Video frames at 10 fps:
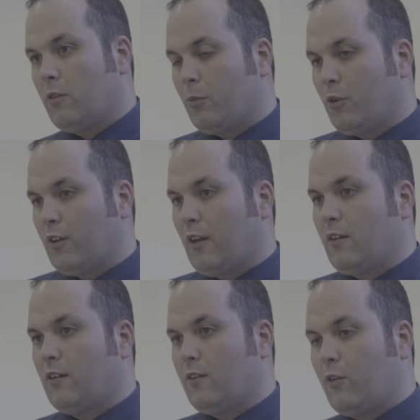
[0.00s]
that the
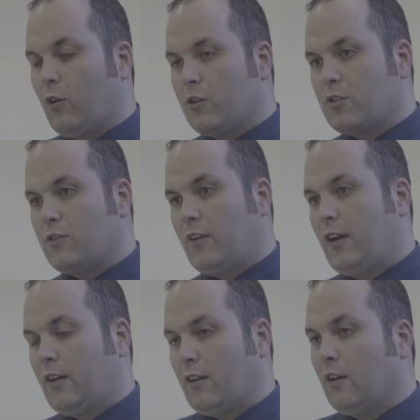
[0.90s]
processes for Student
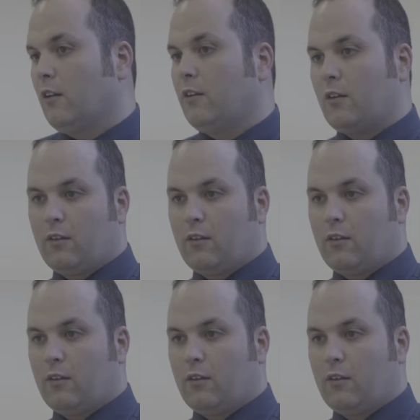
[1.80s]
Finance England